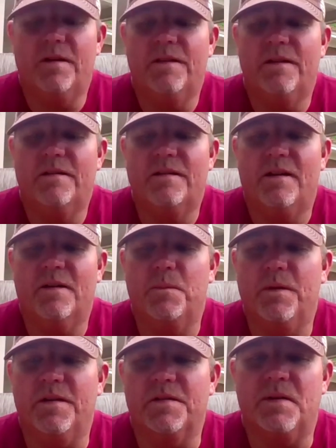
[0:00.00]
nothing like talking
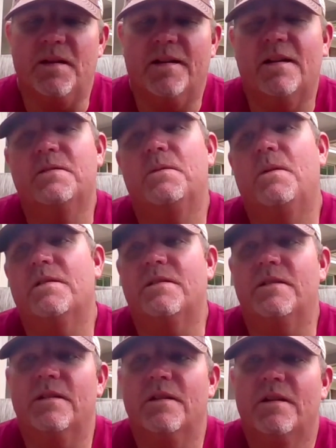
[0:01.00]
baseball. I got to watch
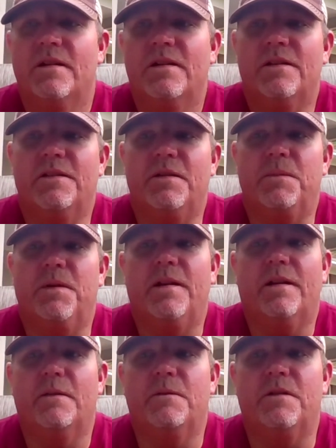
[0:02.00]
the the
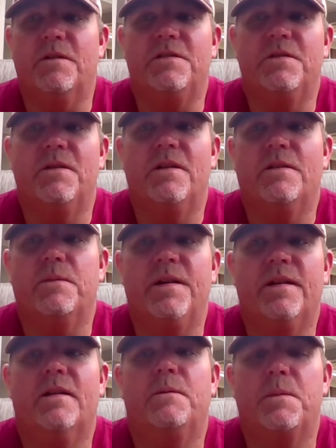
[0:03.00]
Dominican versus U-
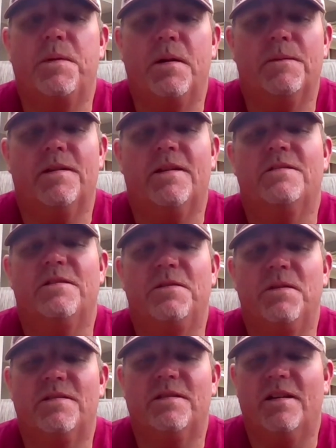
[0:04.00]
Dominican Republic against
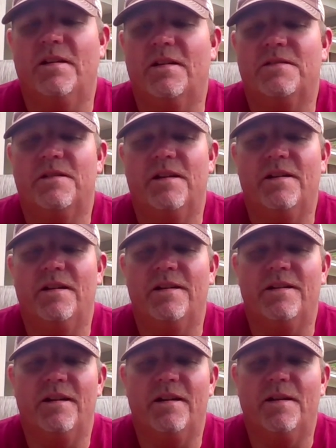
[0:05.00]
USA yesterday
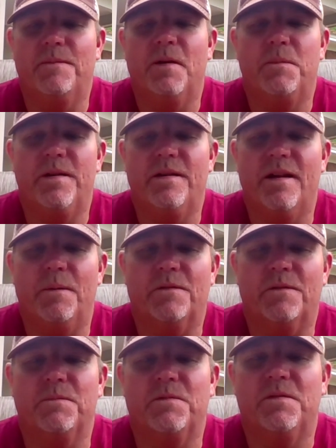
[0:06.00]
on uh, MLB
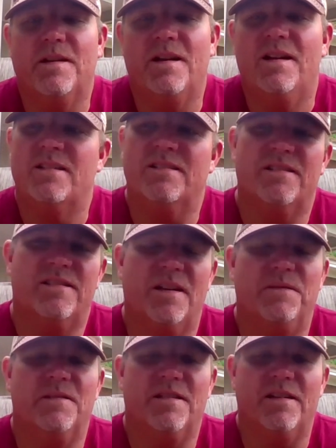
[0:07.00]
Network from
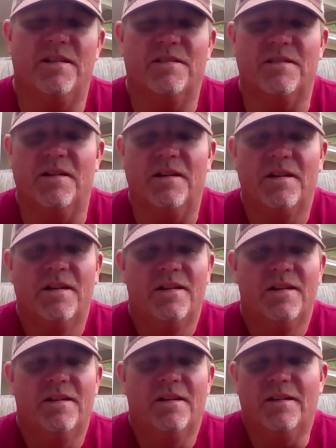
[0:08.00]
2017. So,
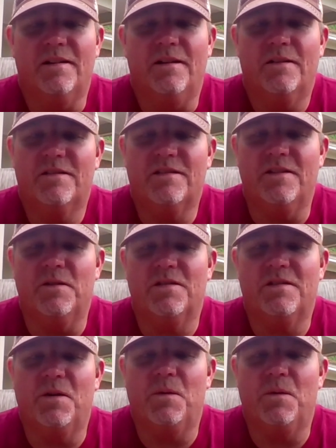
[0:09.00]
you know, still we had